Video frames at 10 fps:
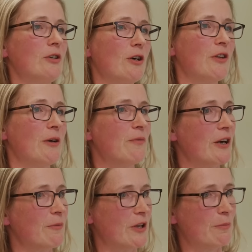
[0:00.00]
You know, yeah. they're,
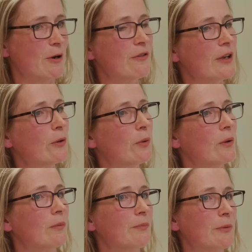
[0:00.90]
they're they're both
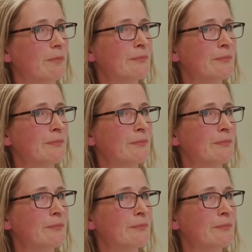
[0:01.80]
equal.